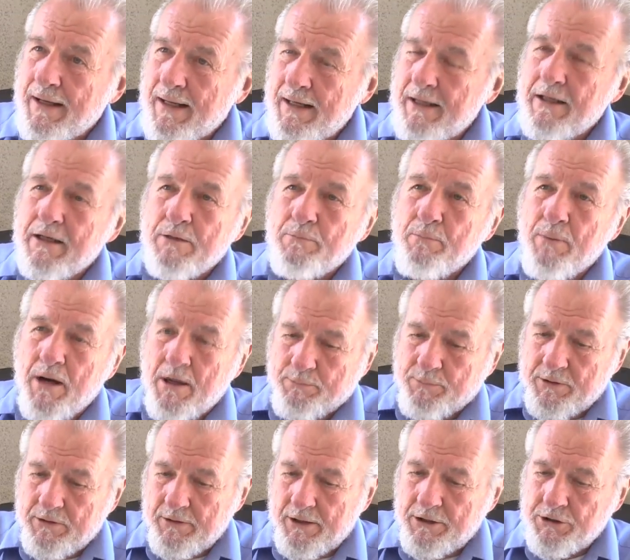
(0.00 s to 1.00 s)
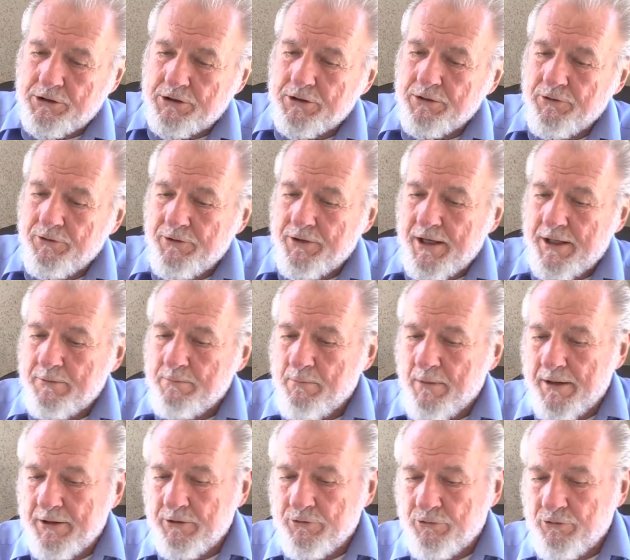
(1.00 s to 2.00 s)
any population that
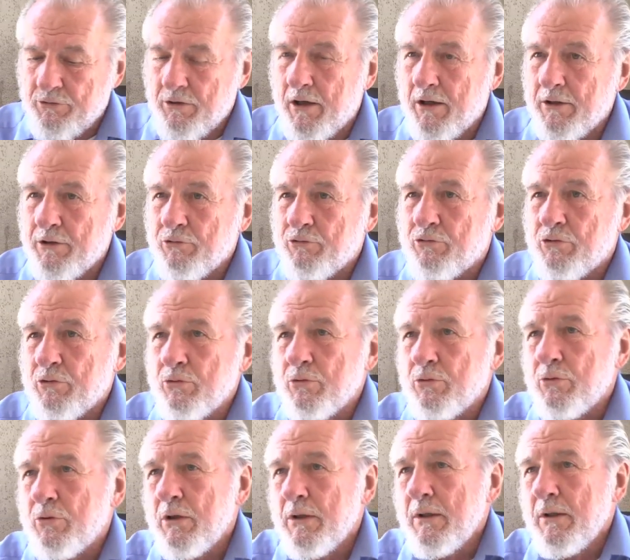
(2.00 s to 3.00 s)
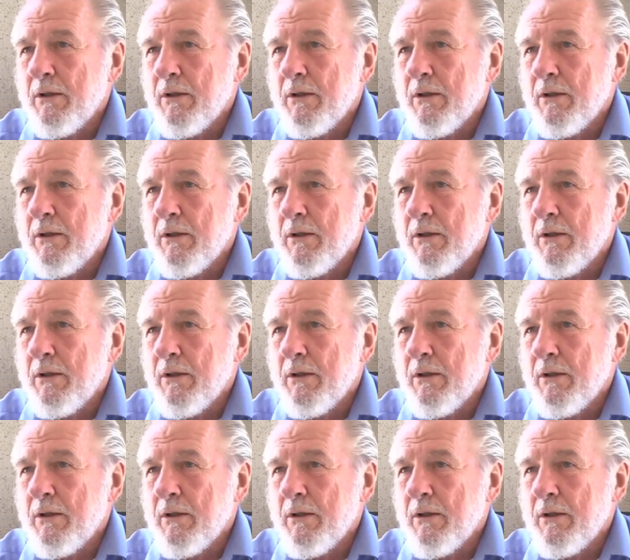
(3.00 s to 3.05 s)
might try to